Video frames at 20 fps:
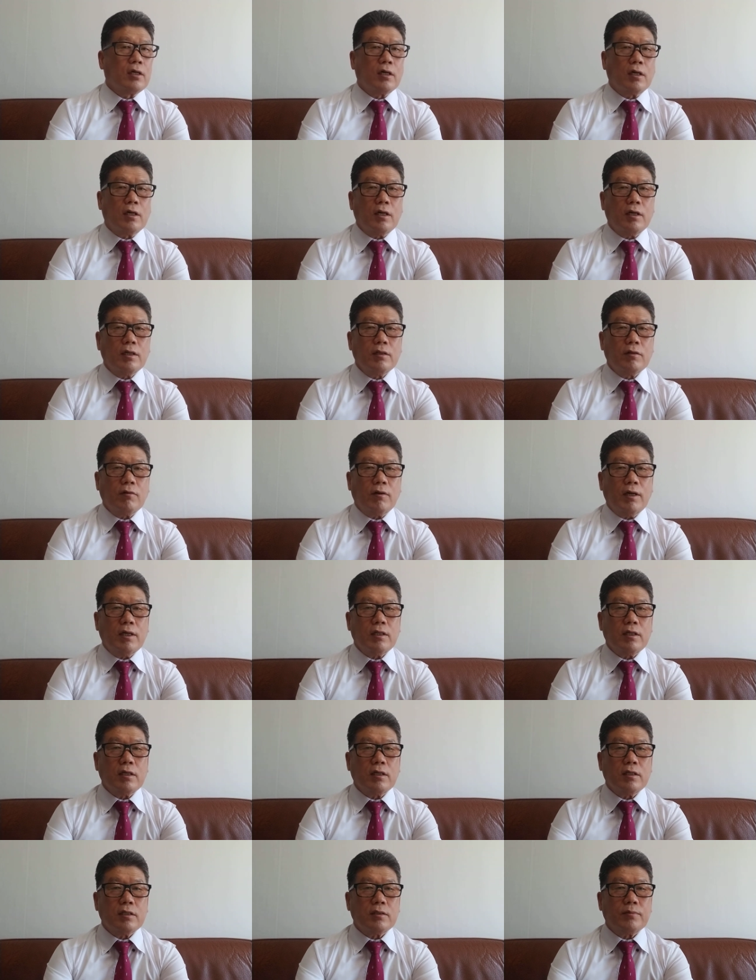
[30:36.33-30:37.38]

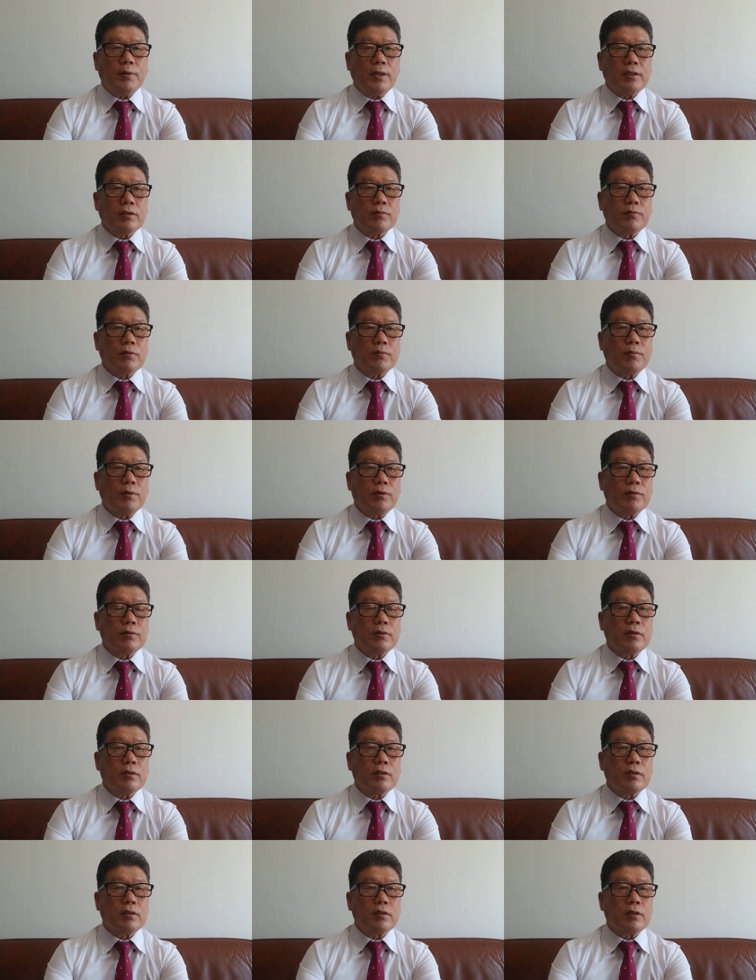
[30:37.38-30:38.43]
Underwriting responsible for
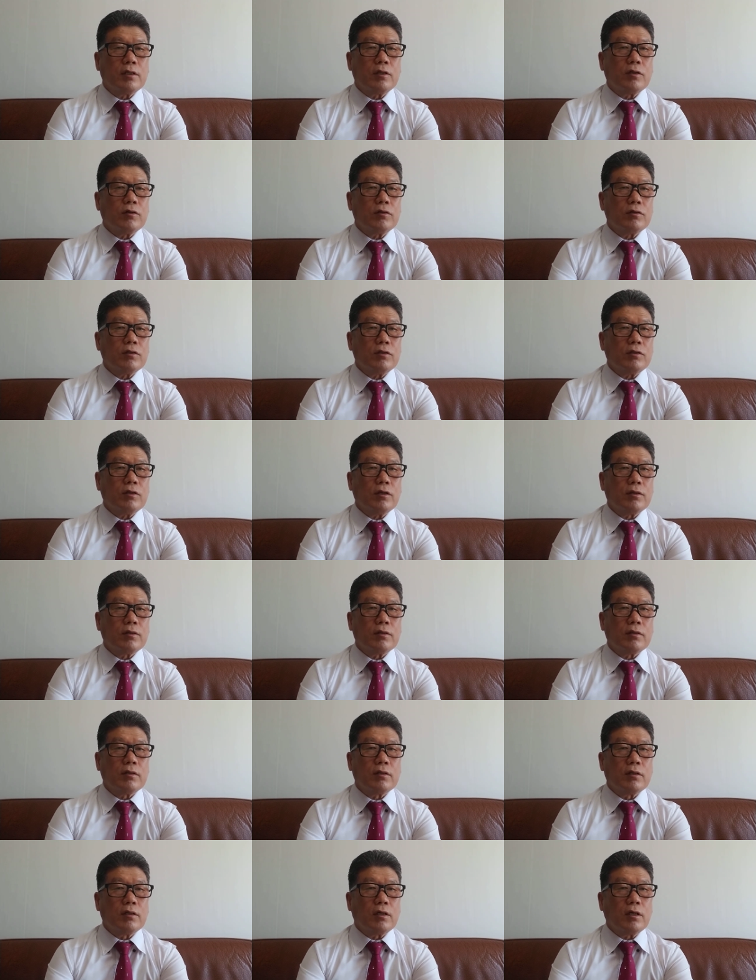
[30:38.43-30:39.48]
the acquisition
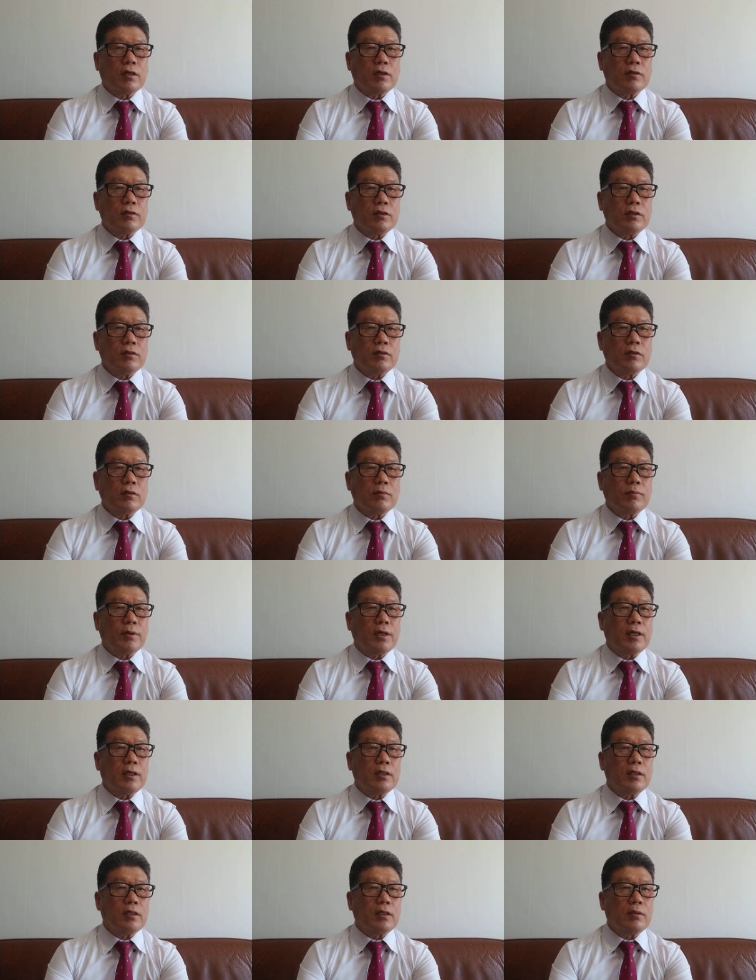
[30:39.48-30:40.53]

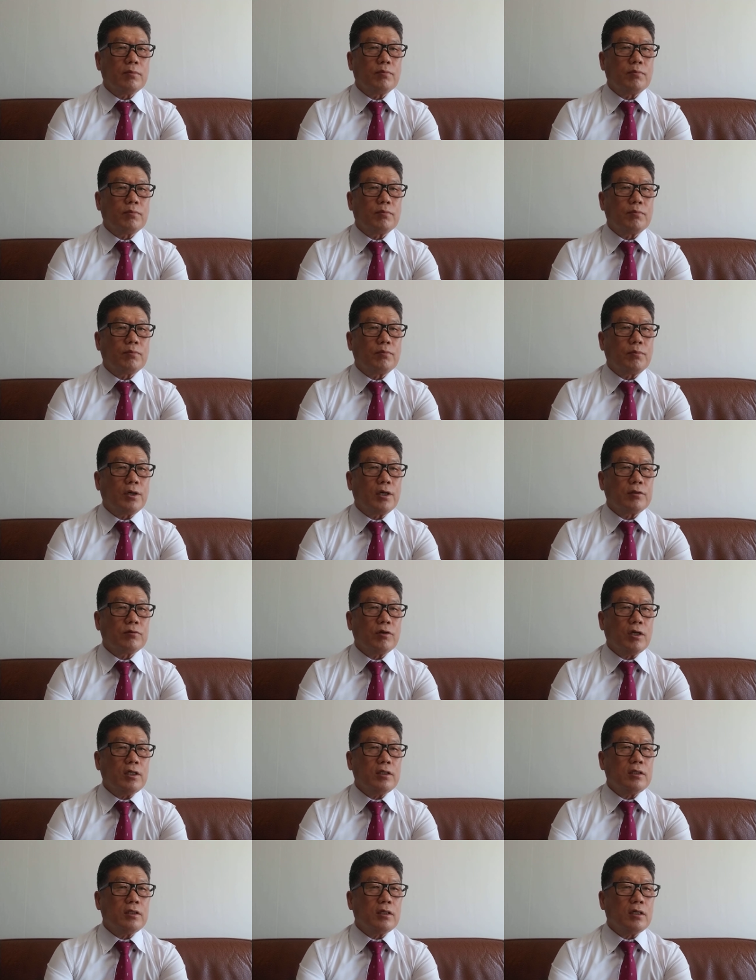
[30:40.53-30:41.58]
by the
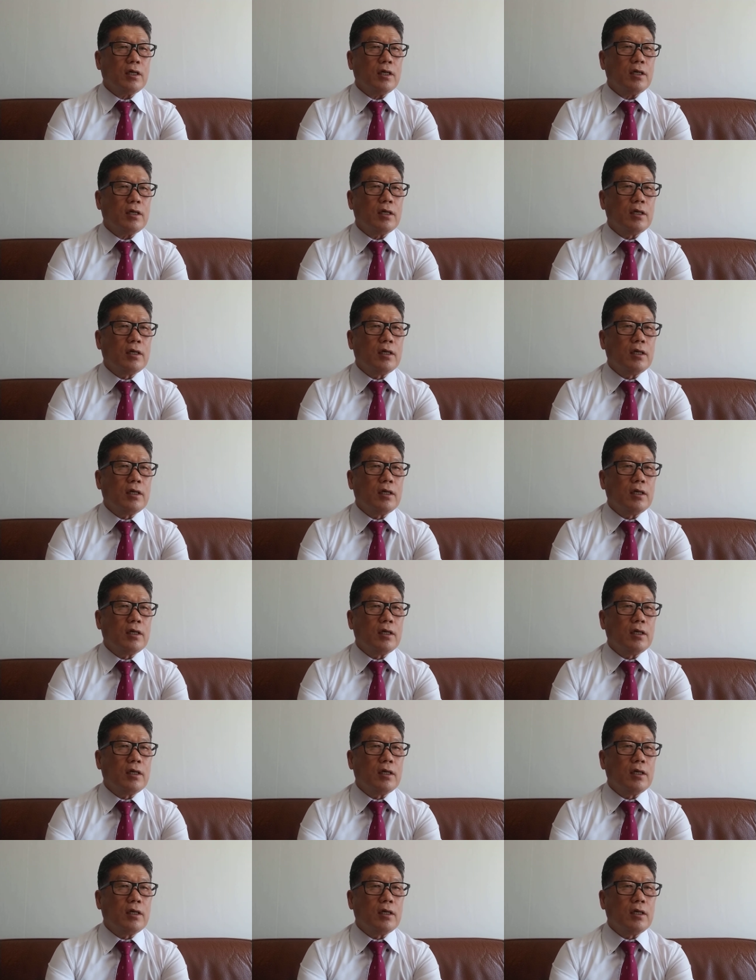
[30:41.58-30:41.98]
purchasing